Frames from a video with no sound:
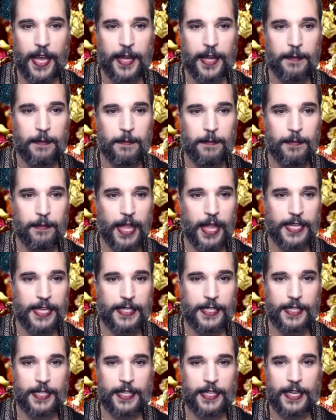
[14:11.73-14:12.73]
and
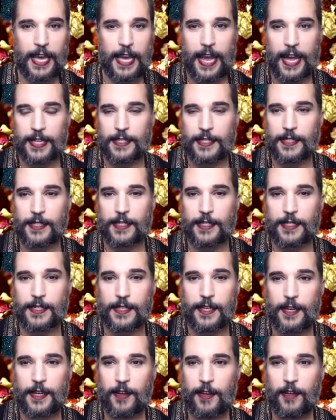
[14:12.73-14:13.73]
blessed guest.